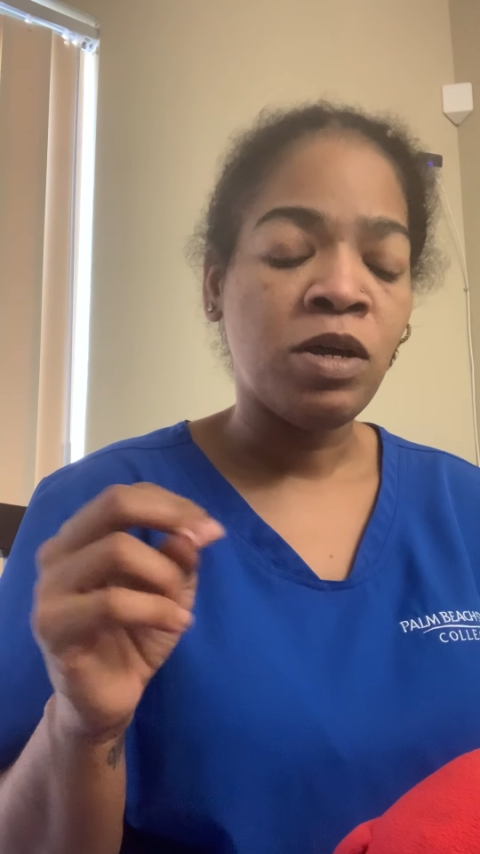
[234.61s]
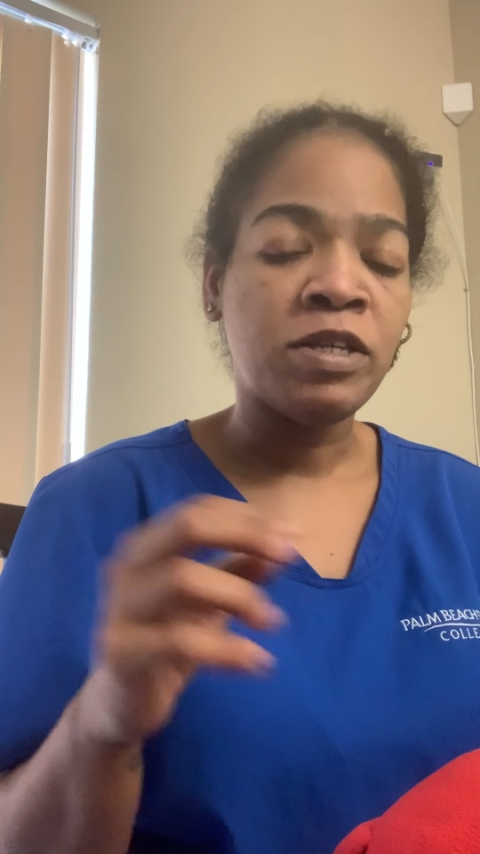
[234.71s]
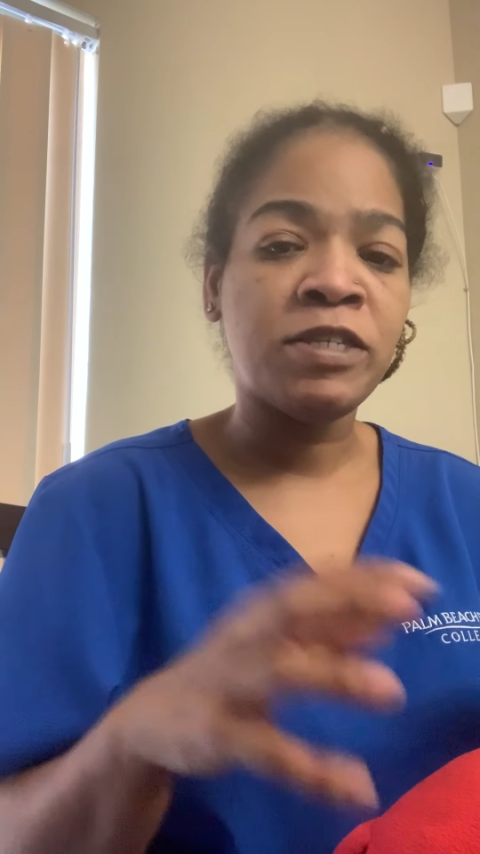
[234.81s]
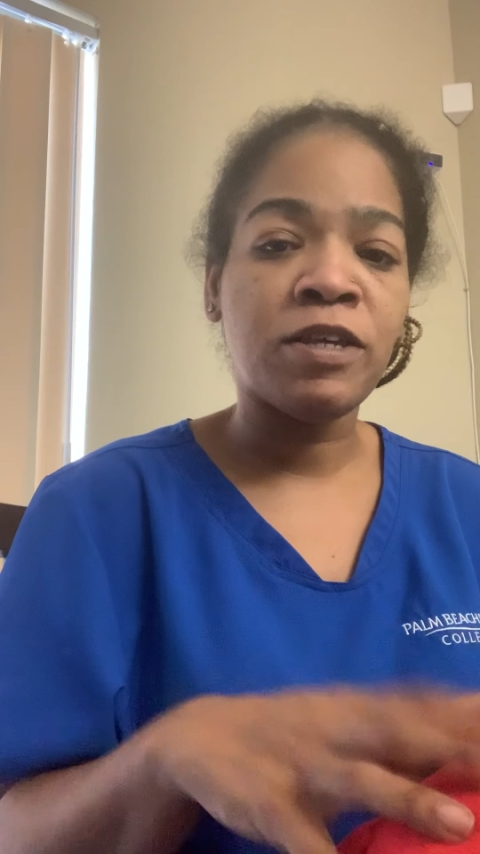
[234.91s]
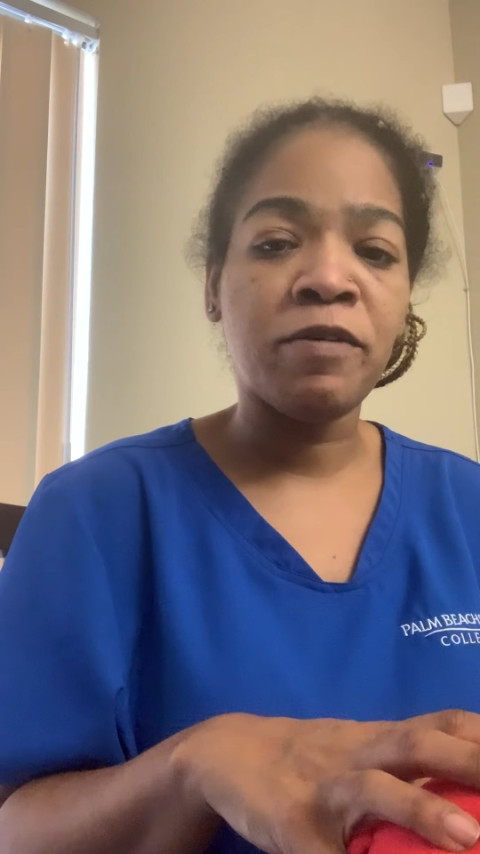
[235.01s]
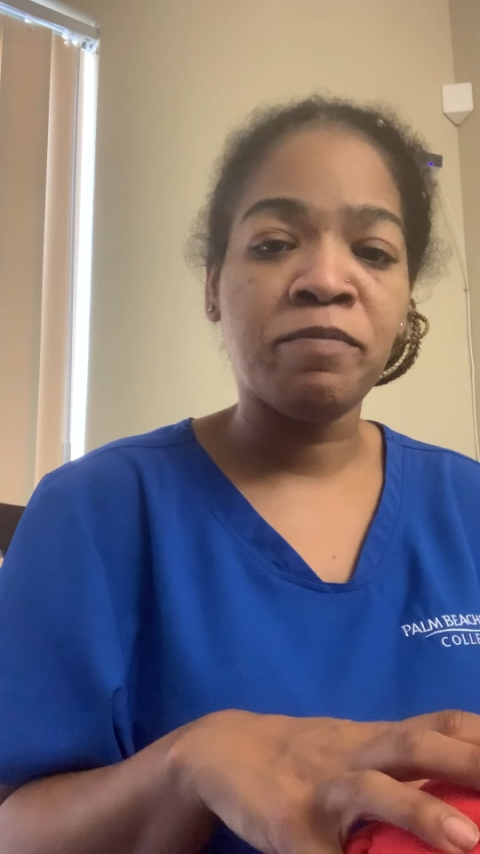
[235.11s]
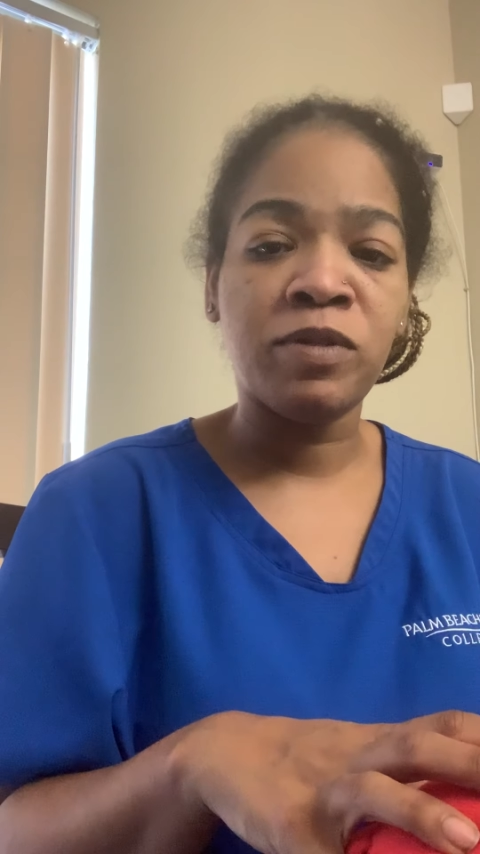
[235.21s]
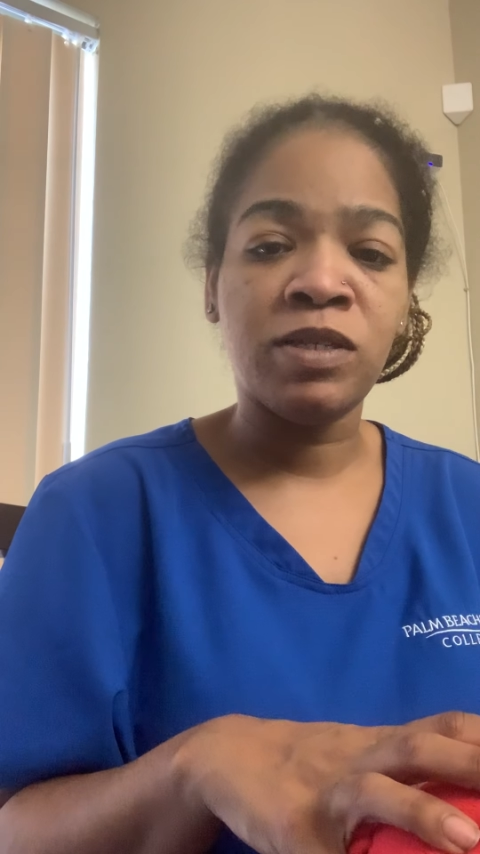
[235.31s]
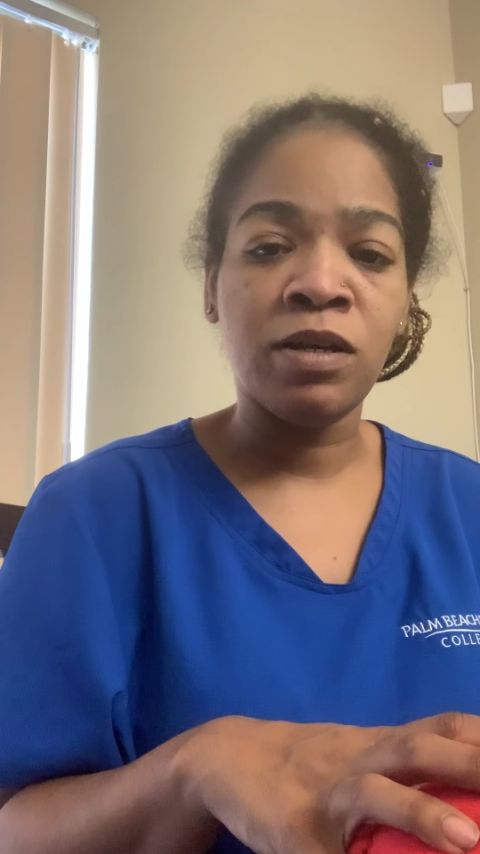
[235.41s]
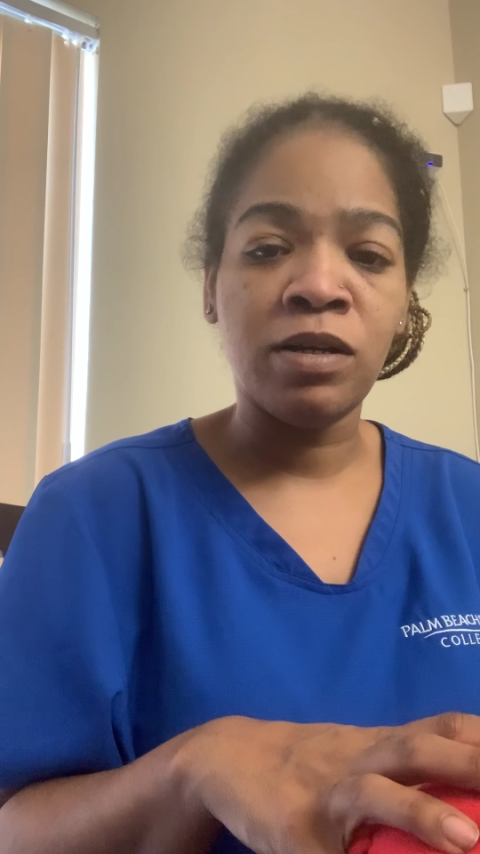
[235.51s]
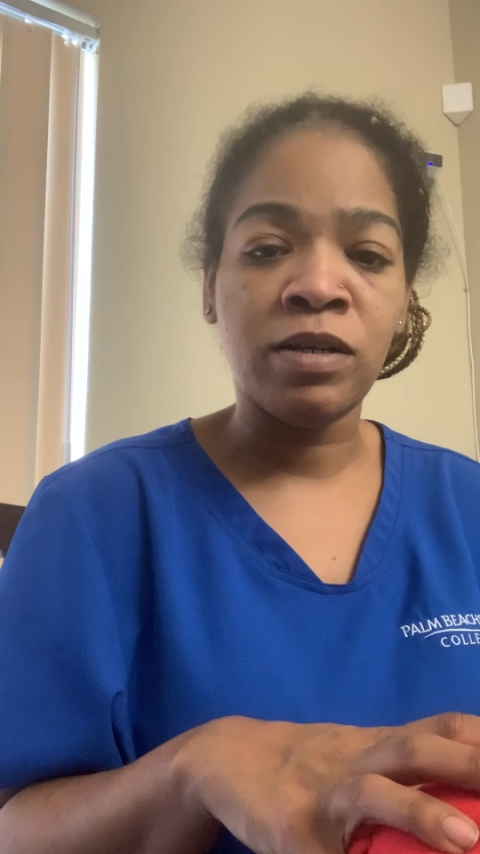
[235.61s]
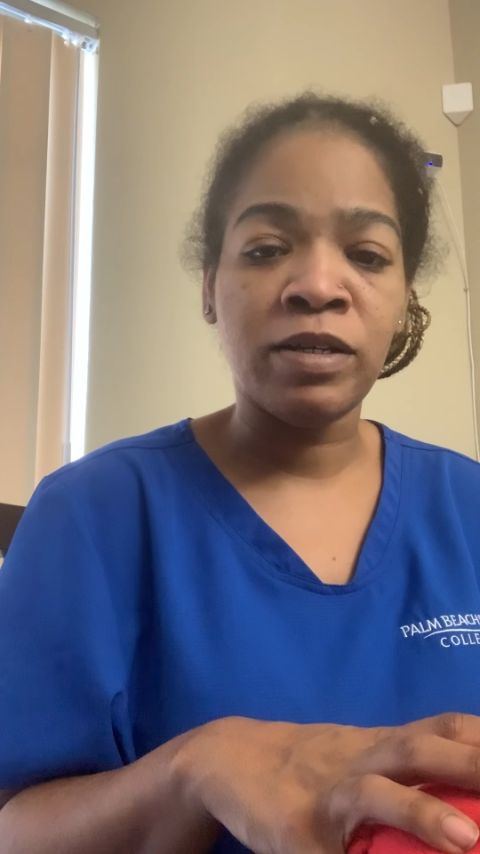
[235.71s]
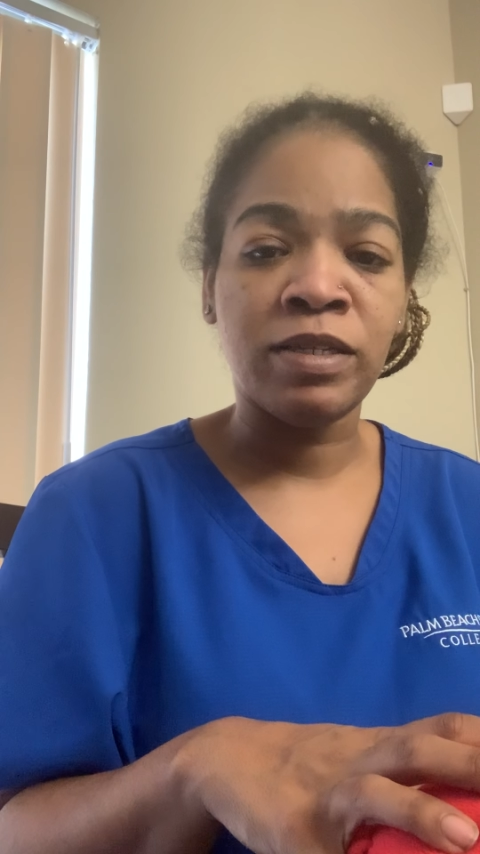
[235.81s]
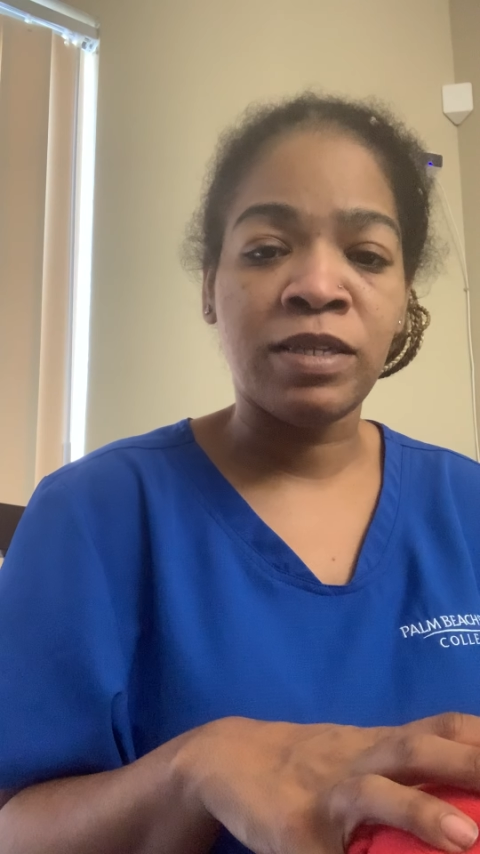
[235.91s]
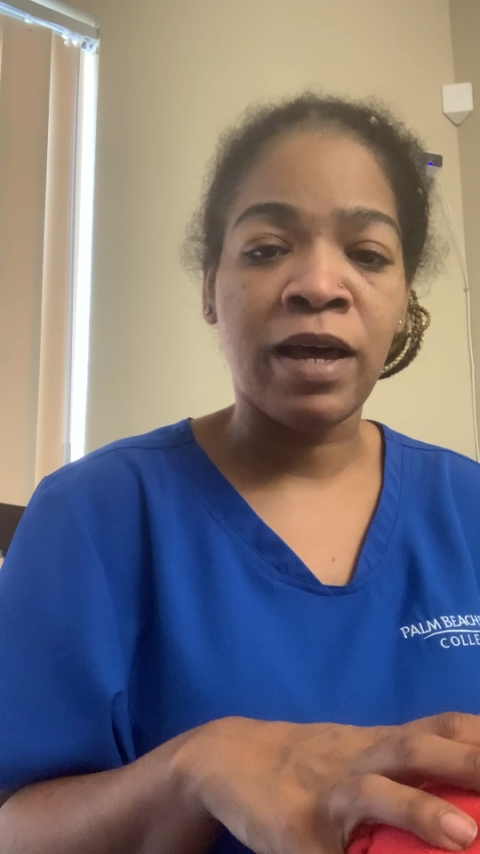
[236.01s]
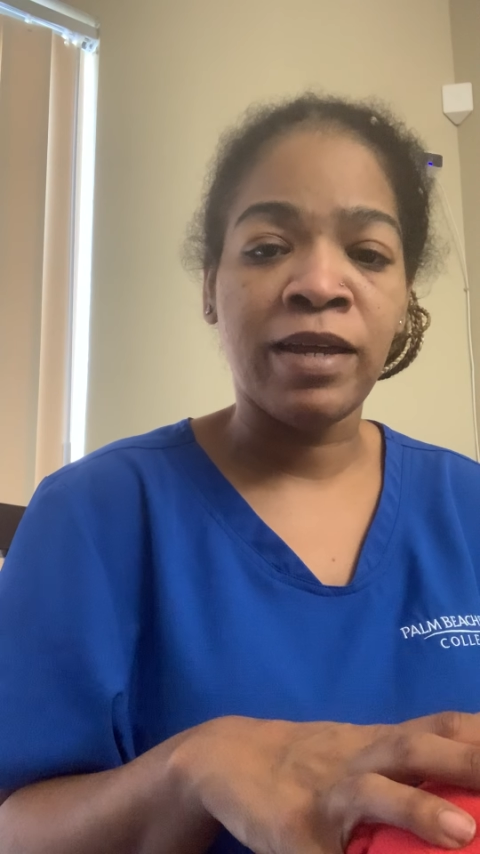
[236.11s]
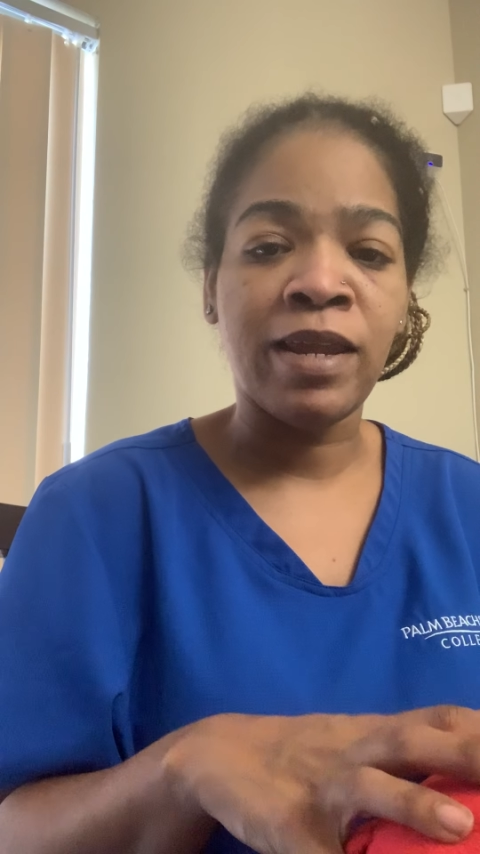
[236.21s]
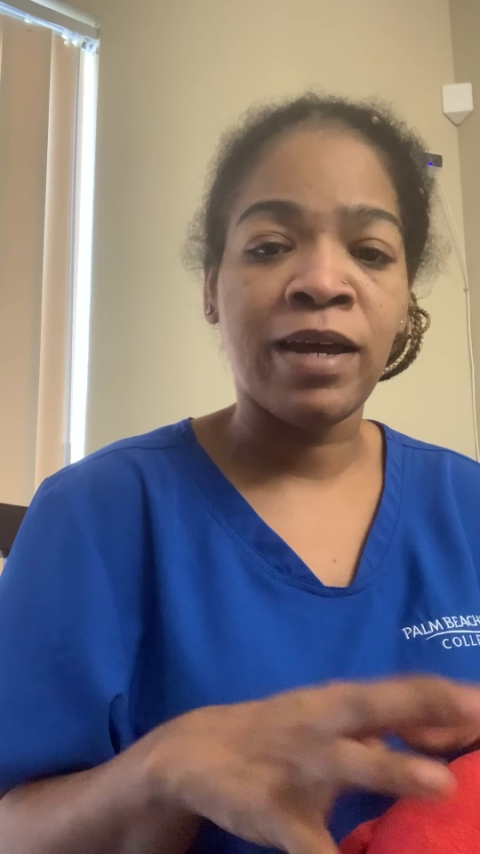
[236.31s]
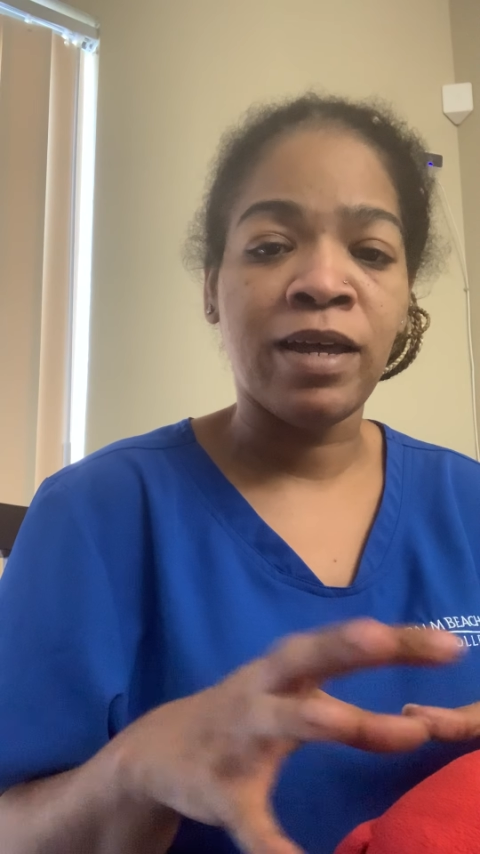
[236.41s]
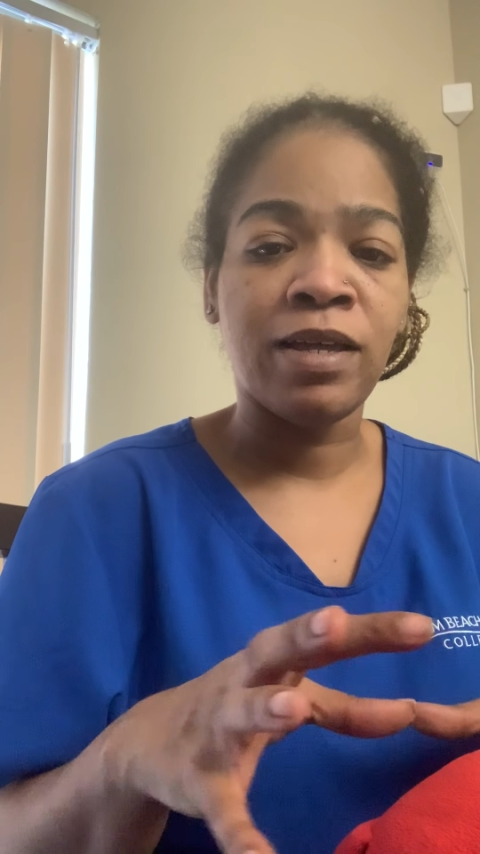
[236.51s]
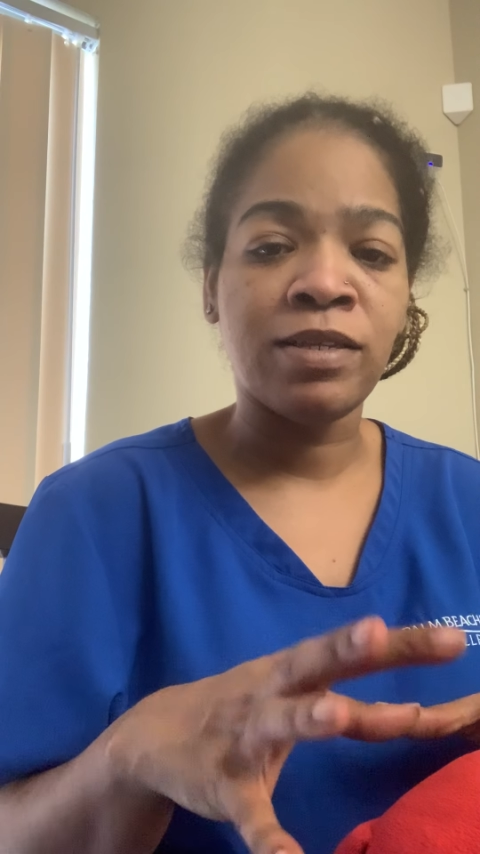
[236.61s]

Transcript: some cyanotic